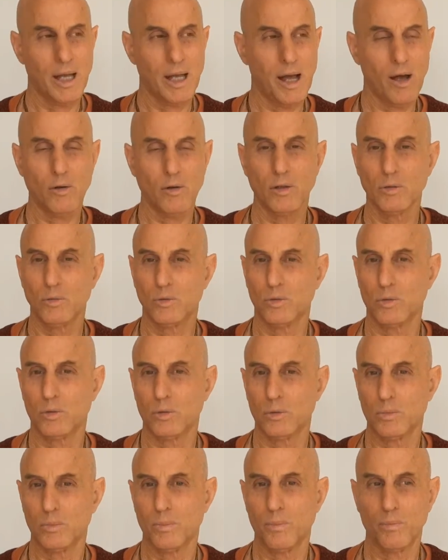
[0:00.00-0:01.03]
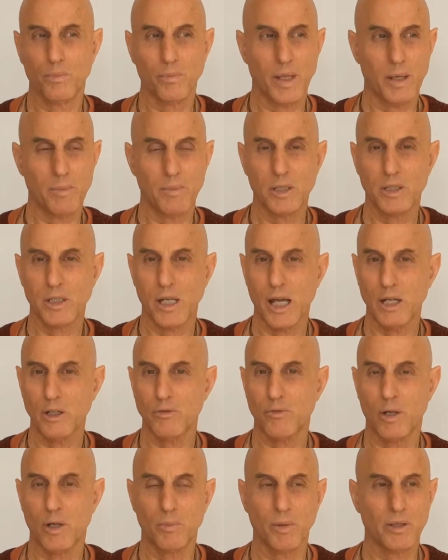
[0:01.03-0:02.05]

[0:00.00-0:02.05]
How could they be satisfied.